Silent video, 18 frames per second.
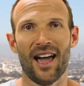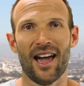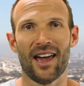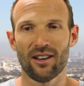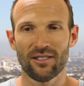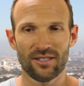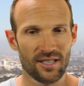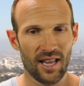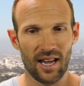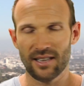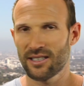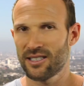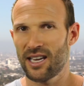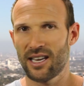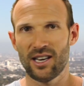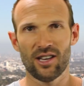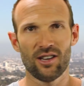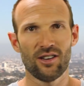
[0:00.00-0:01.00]
and I'll start
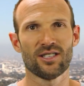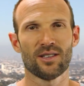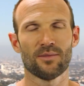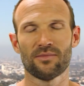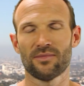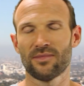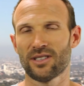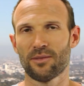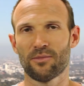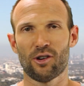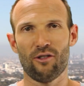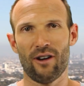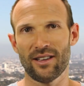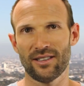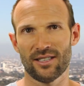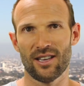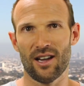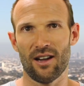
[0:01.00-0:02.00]
sending you some
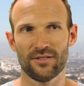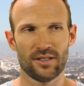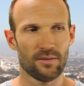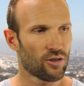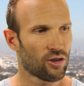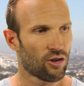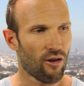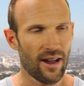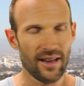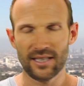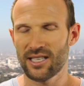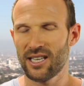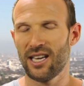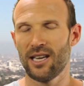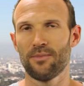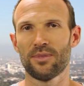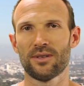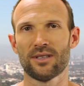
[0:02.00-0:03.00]
great stuff, some great
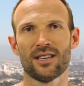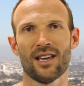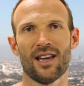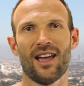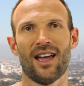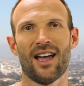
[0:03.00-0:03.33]
tips